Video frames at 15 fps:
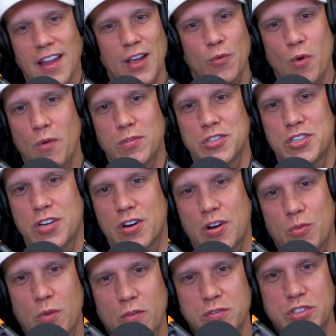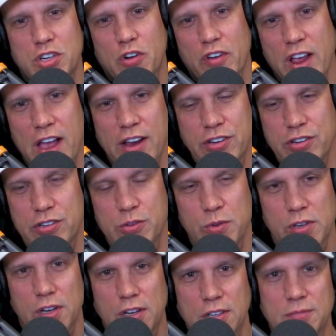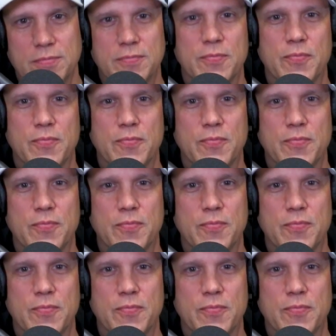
Like, what was your reaction to it all?